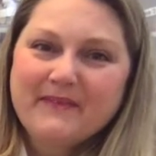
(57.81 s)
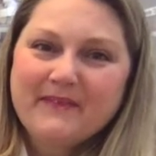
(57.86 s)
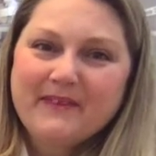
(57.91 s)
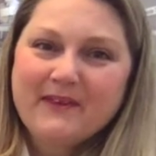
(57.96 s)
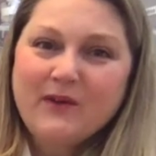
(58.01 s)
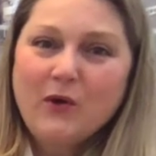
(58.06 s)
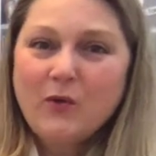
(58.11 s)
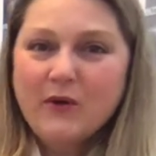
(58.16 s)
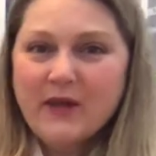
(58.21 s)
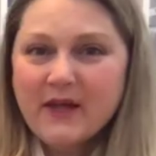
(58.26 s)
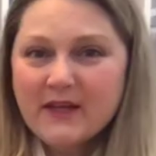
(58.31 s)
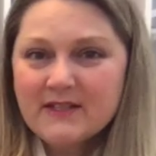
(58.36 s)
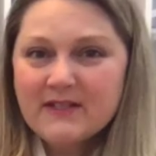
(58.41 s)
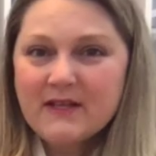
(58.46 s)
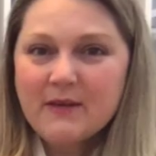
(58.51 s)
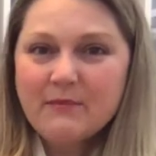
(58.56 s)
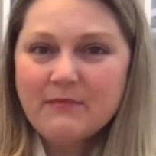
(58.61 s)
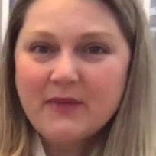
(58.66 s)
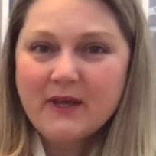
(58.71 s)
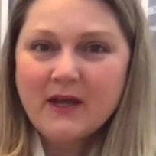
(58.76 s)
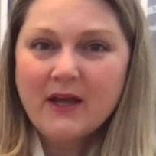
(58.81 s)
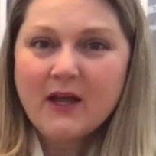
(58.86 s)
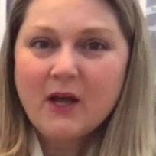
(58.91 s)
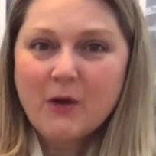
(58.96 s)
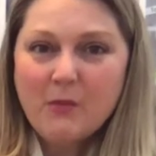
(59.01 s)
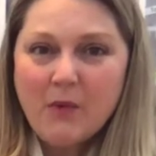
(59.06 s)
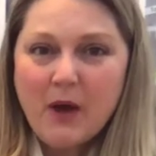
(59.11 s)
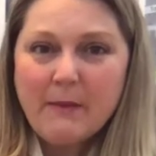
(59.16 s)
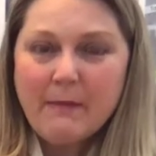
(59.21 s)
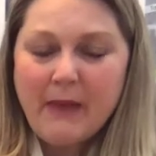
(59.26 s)
Go get something and come
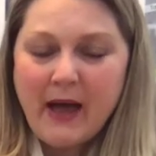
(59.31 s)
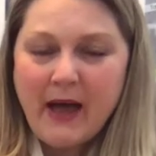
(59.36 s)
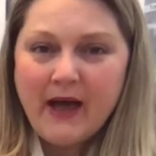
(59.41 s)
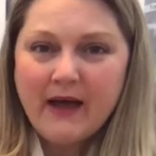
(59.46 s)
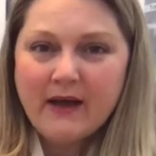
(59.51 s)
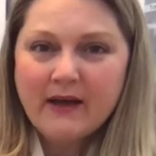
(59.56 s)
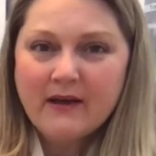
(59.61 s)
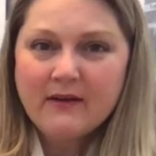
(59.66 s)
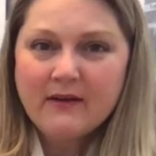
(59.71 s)
on back.